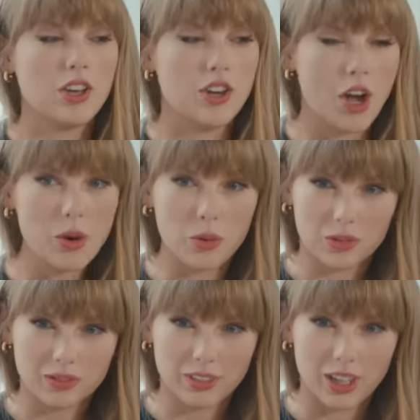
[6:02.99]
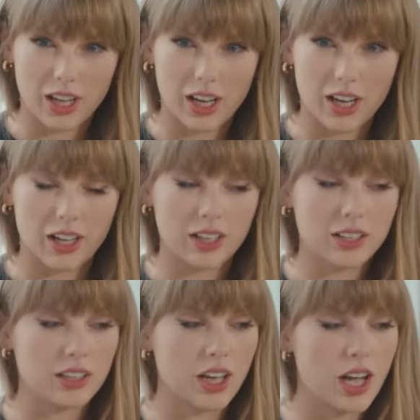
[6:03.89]
No.
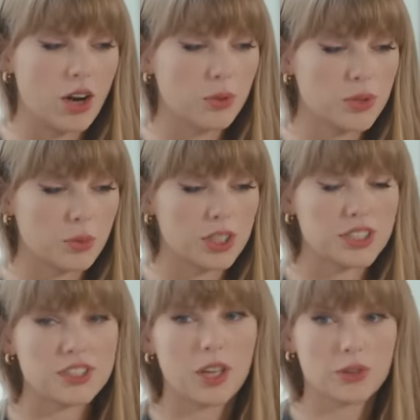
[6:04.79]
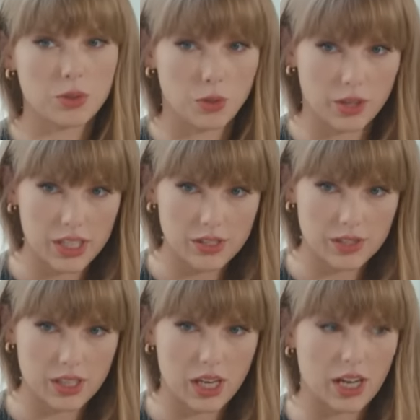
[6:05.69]
I always wanted to tell
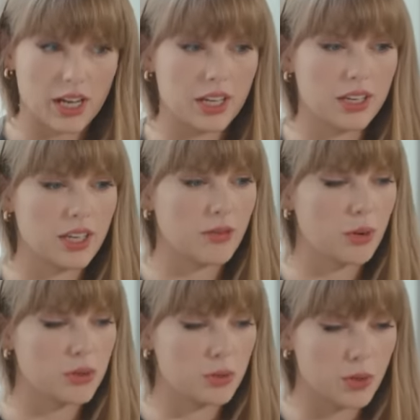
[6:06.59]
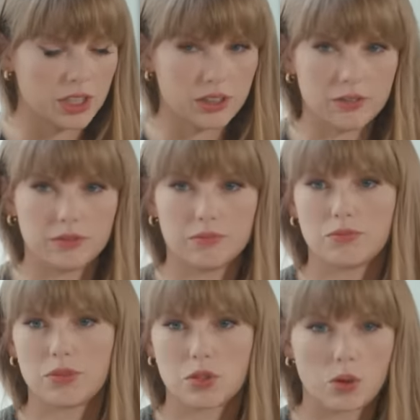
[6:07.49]
stories. I have always written
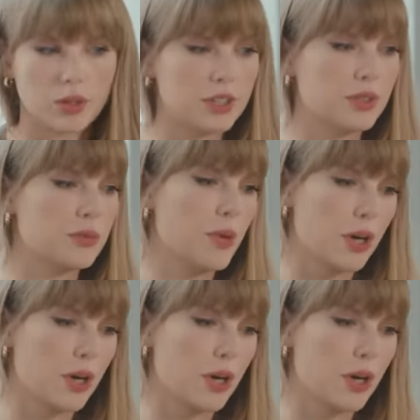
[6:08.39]
stories,